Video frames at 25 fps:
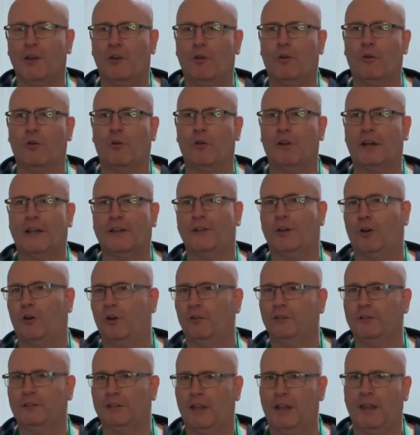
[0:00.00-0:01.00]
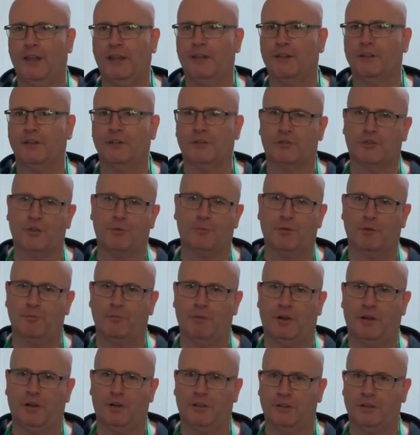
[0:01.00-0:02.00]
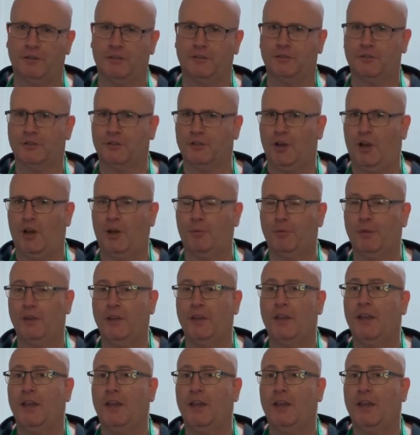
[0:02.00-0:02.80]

or an online supermarket shop.